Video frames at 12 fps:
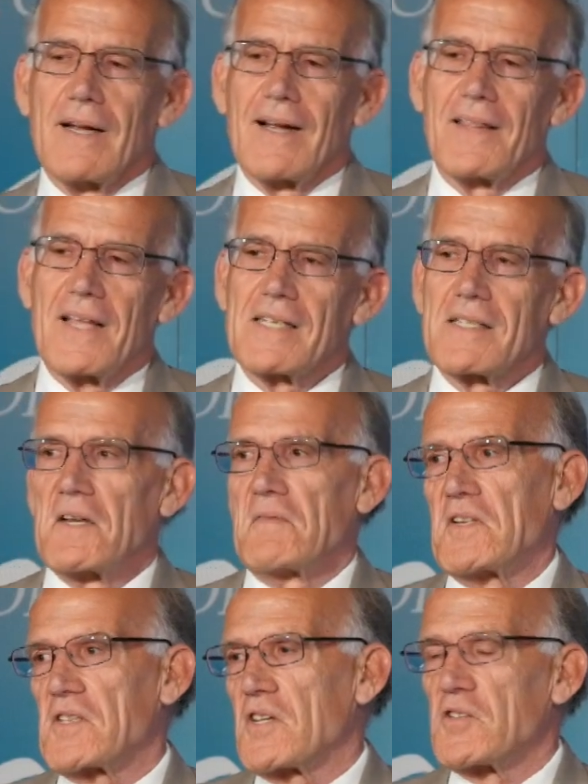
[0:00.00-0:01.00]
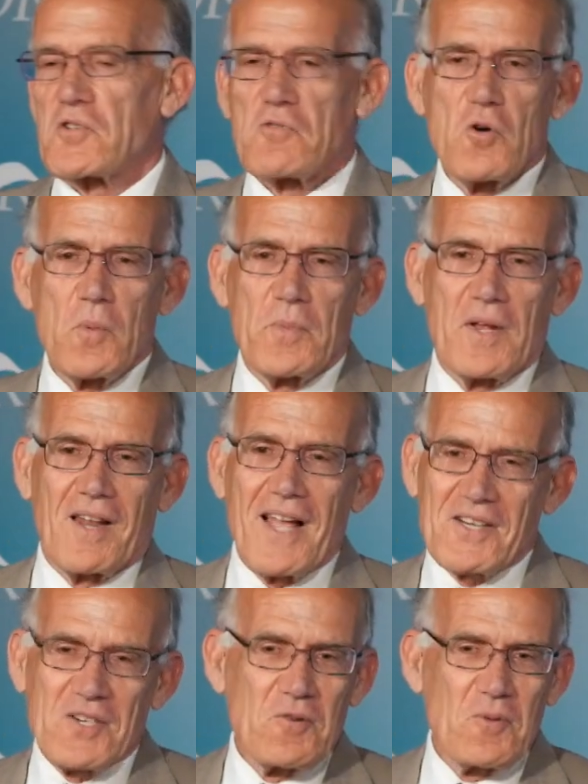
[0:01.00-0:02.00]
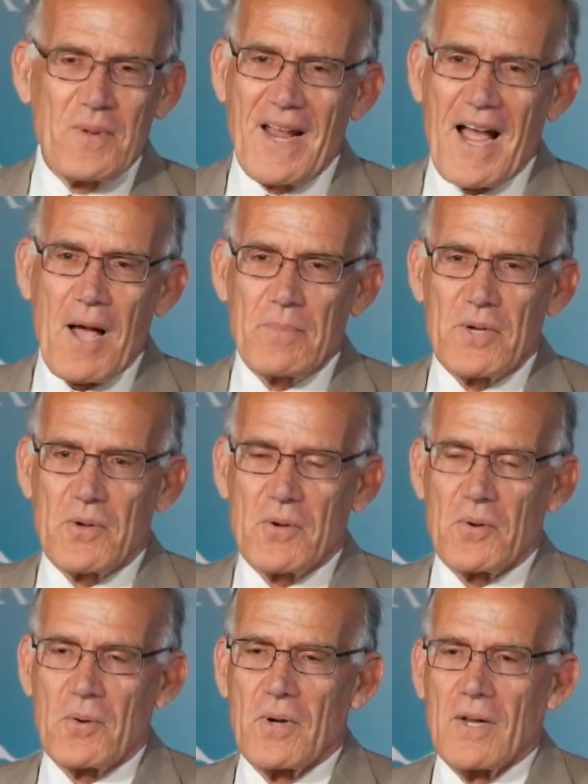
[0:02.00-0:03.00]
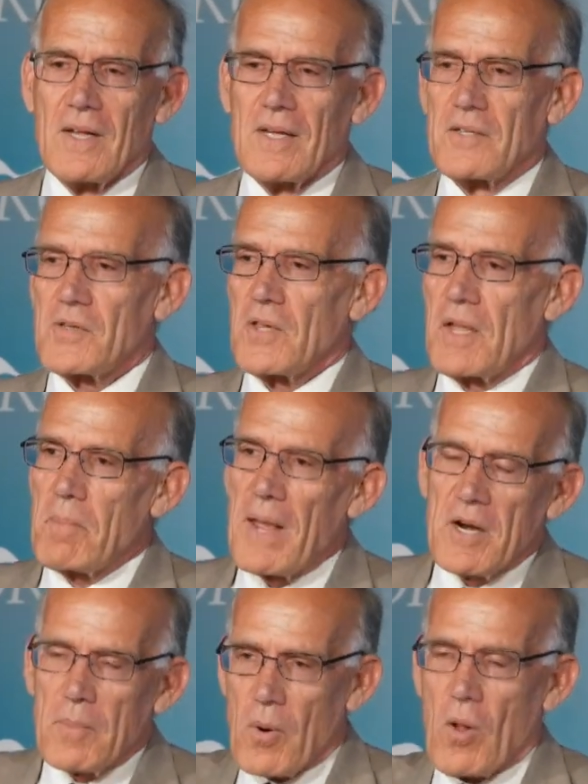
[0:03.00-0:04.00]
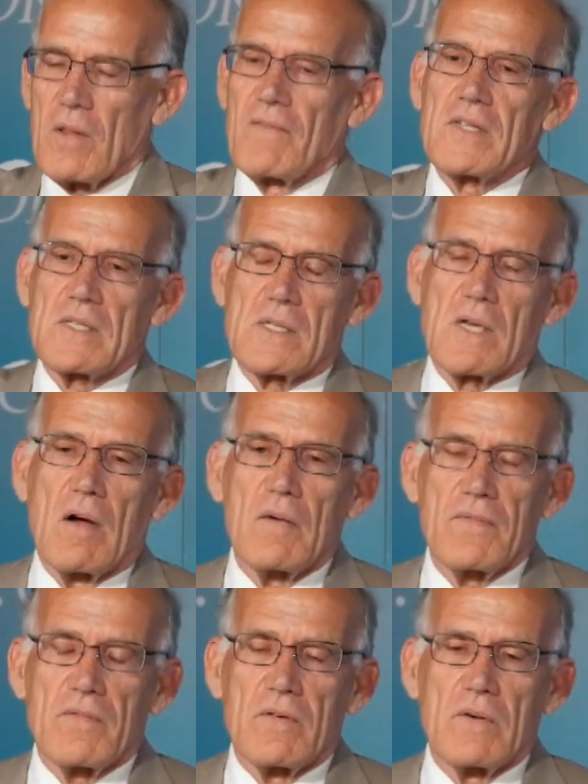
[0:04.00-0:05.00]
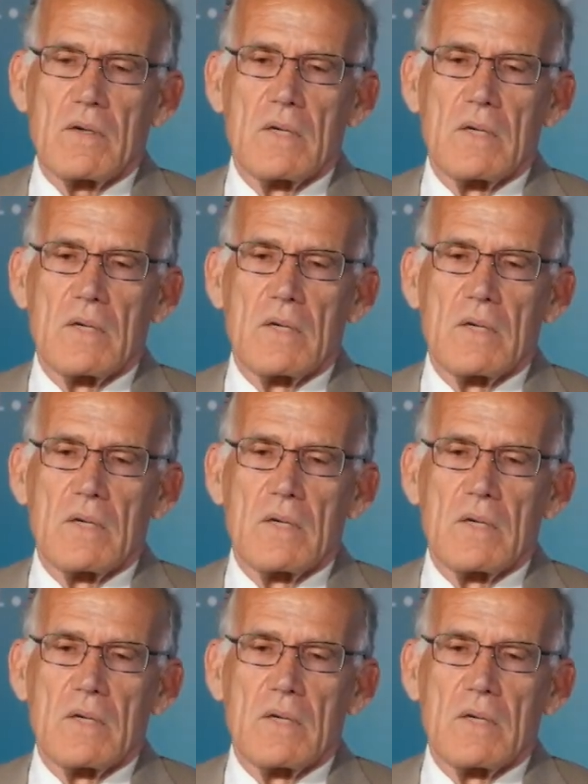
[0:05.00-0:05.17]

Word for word: And they said, if this can screw up the election, we'll be happy to. So they made up all of this stuff.